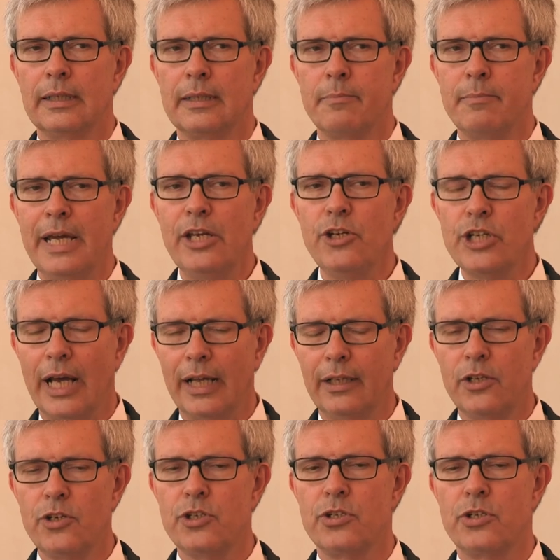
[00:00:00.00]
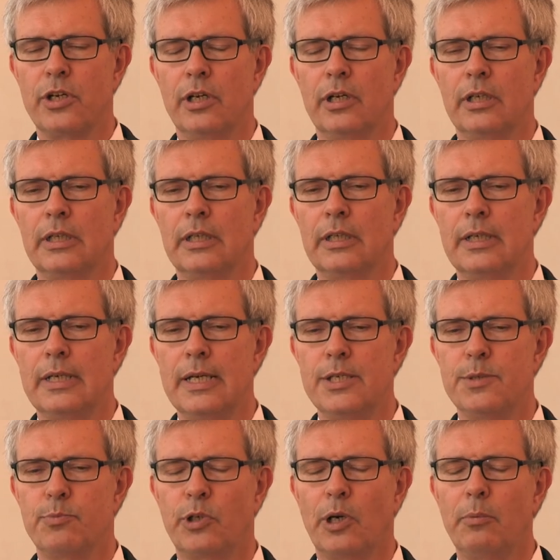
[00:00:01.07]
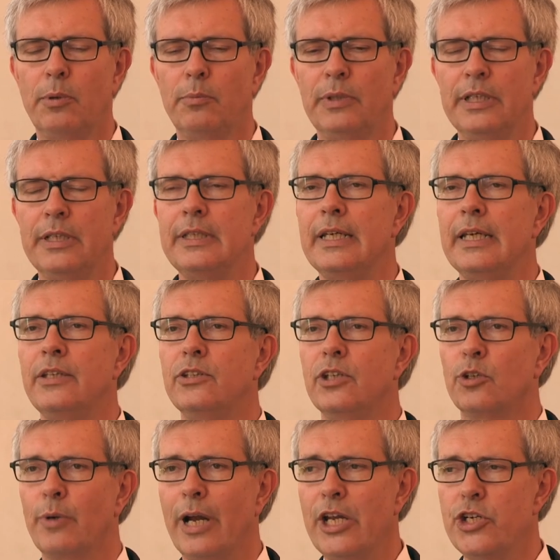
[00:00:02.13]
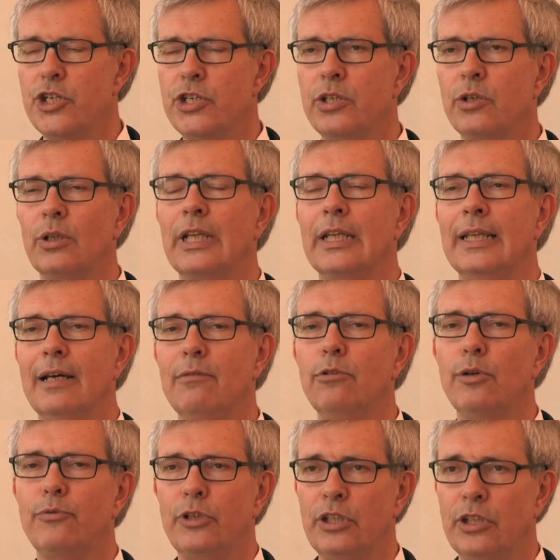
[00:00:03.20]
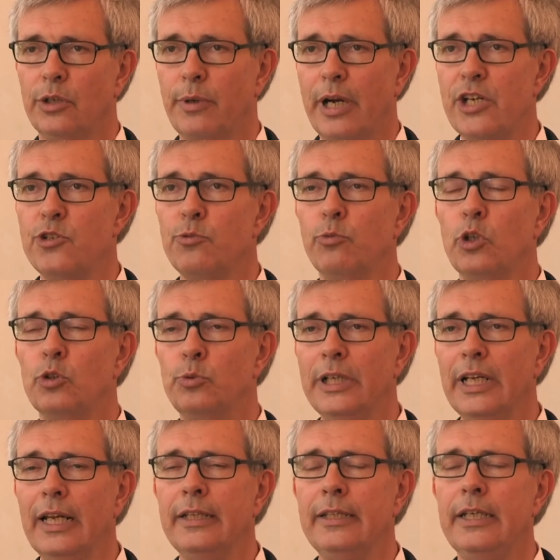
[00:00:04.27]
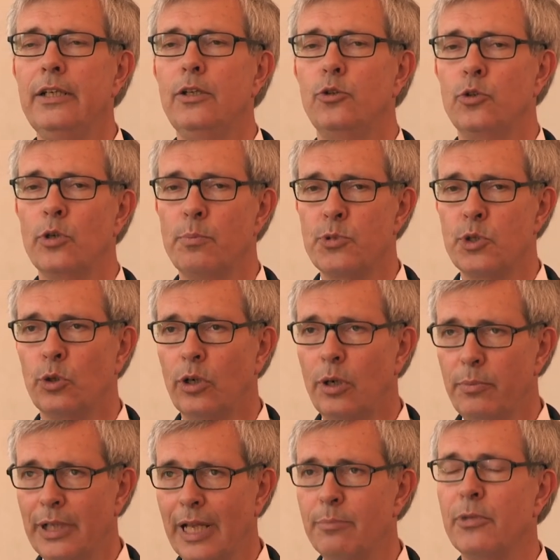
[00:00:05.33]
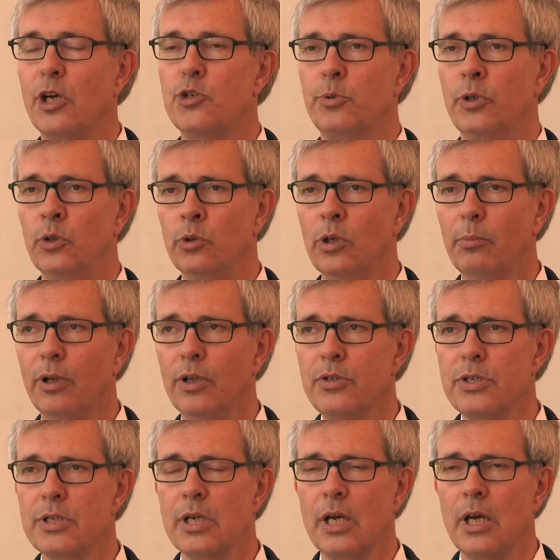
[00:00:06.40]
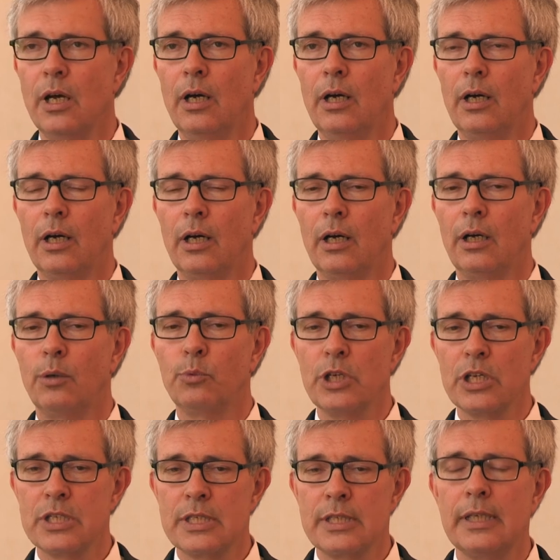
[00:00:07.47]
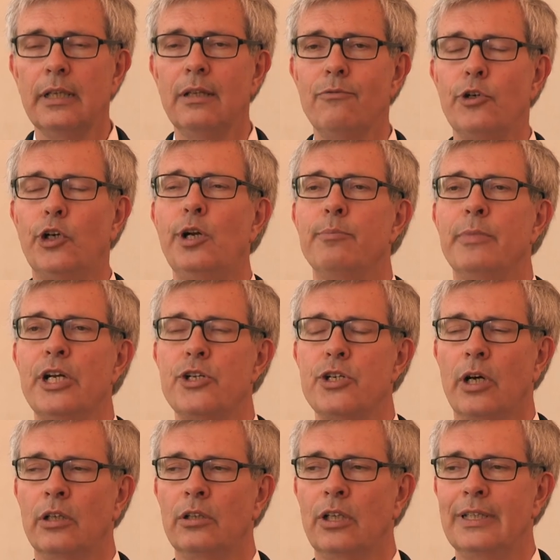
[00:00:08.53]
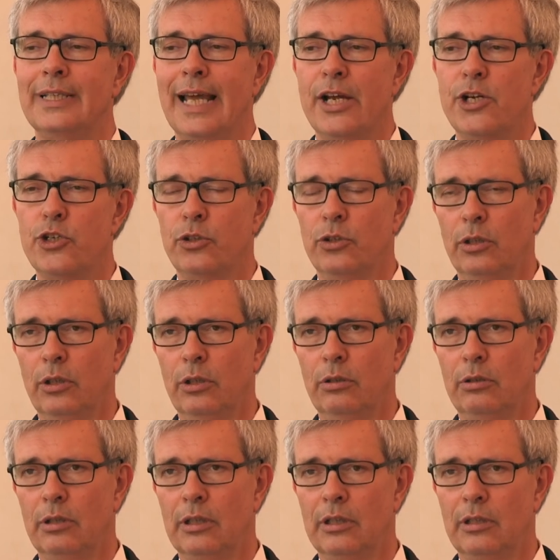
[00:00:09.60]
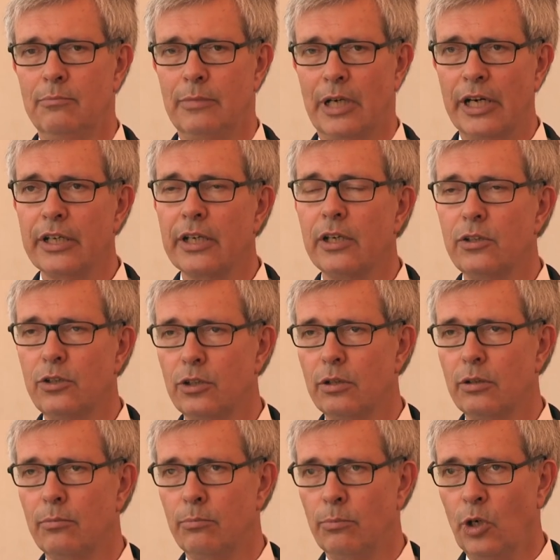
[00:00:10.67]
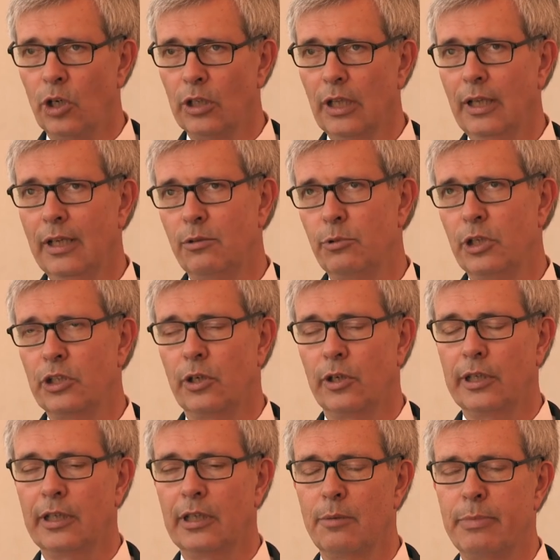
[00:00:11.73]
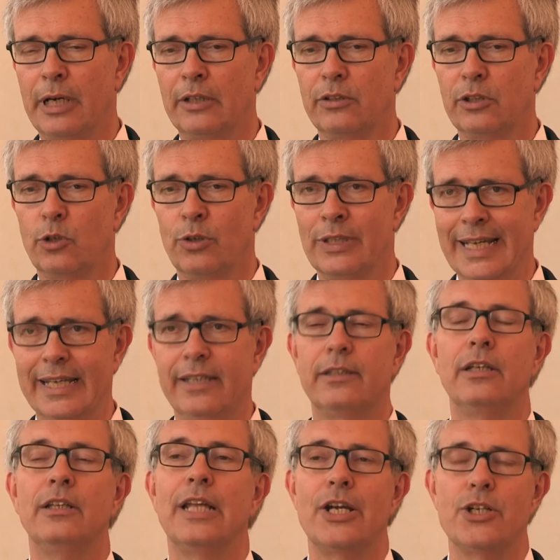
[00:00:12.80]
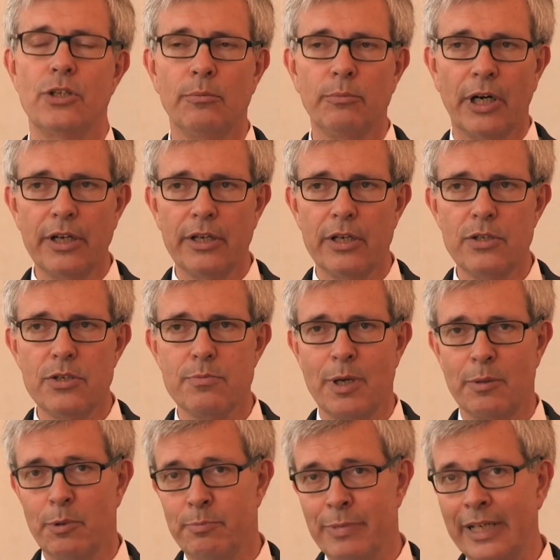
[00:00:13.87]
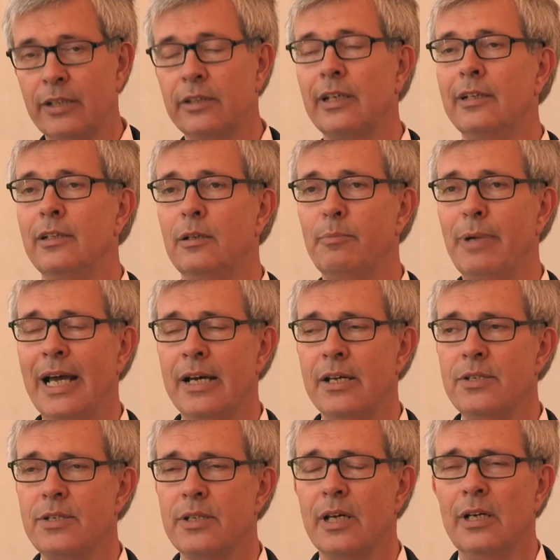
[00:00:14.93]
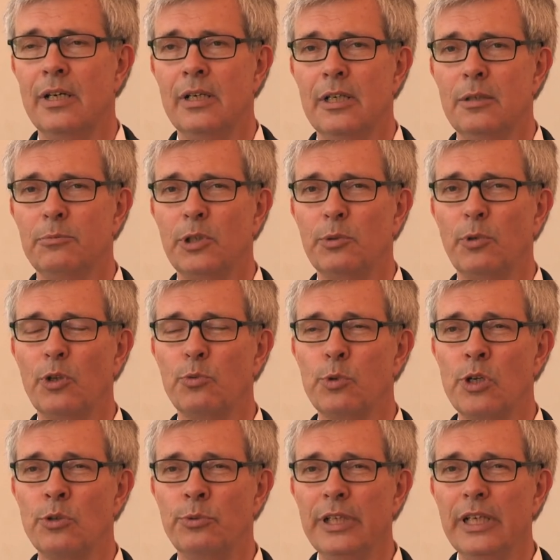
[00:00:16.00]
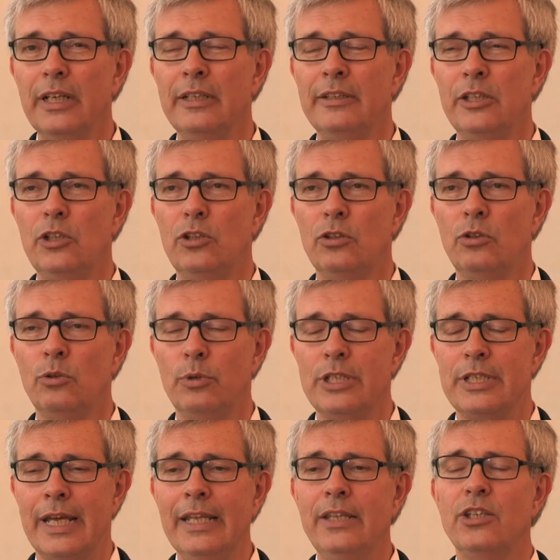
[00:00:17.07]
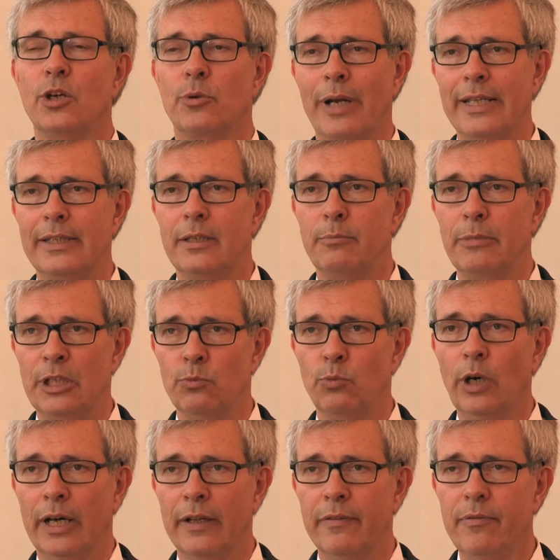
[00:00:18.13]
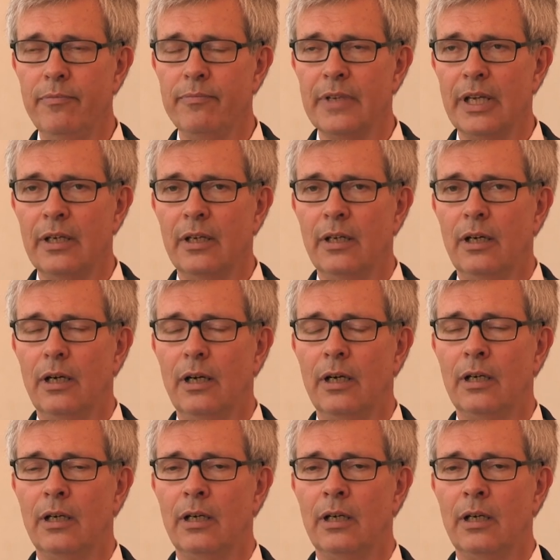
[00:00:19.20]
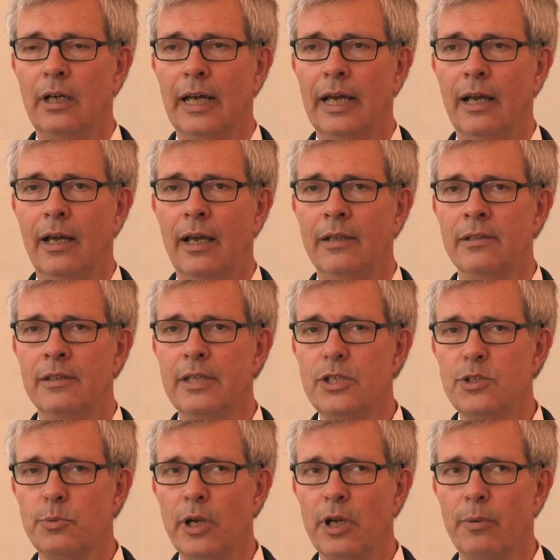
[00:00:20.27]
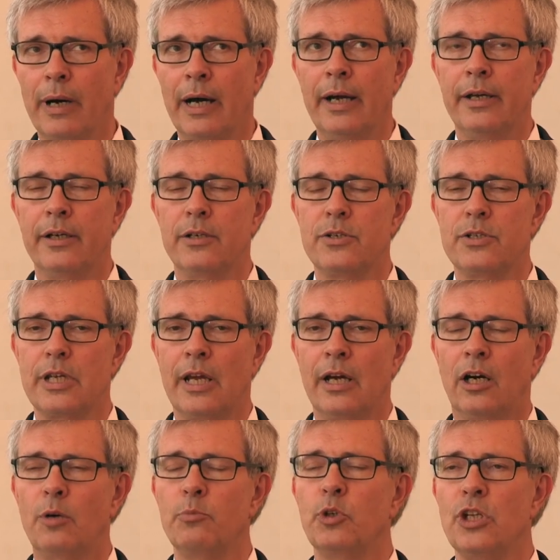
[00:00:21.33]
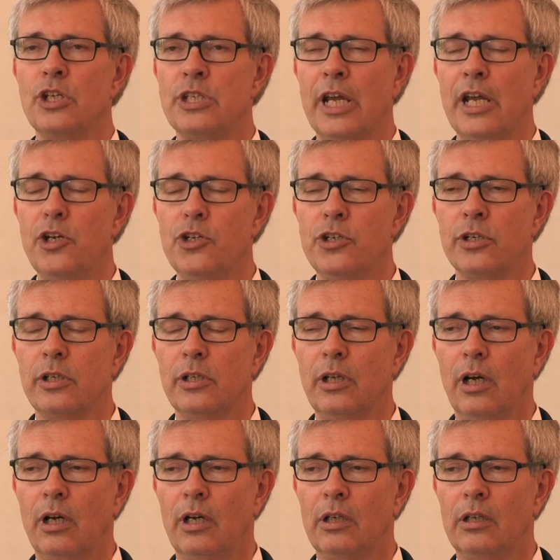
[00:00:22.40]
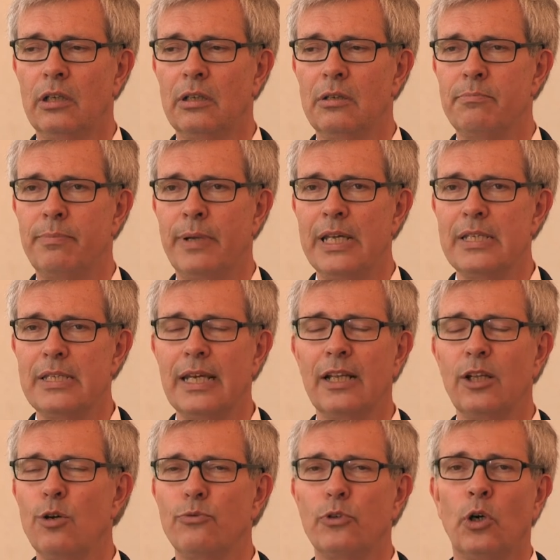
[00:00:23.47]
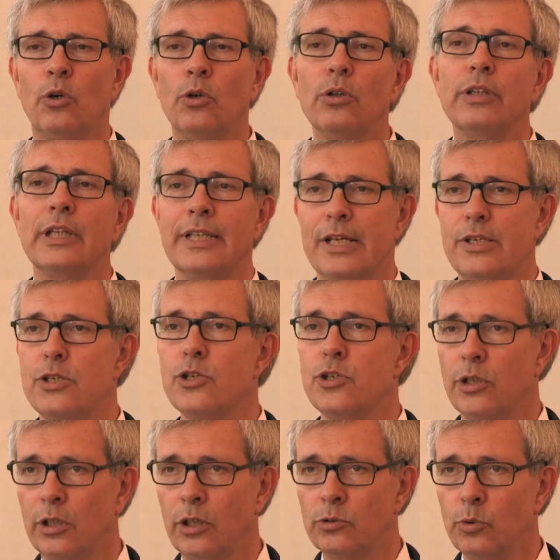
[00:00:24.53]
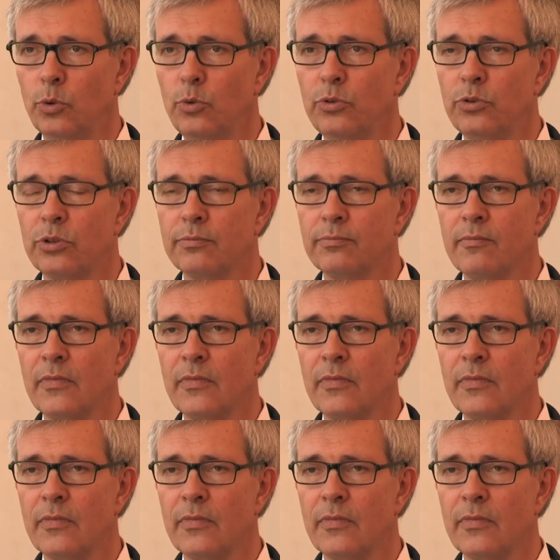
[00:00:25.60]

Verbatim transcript: the main challenge uh, is probably the integration or the level of integration we really need to absorb that much renewables uh, we are still very much on a national uh, market model, and we're talking about connecting national markets, maybe better than in the past. But what we really need to do is integrate them in one. Uh, and this requires a harmonization uh, basically of all the necessary rules.